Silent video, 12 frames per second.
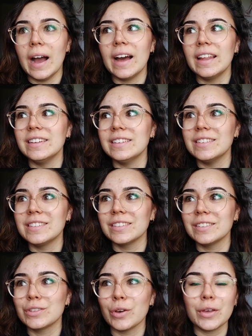And
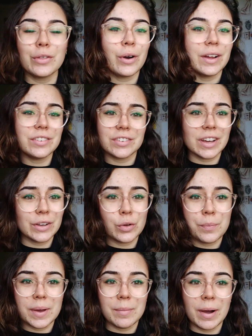so I thought I'd just tell you
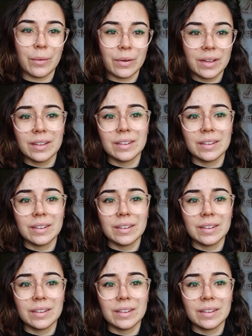a bit about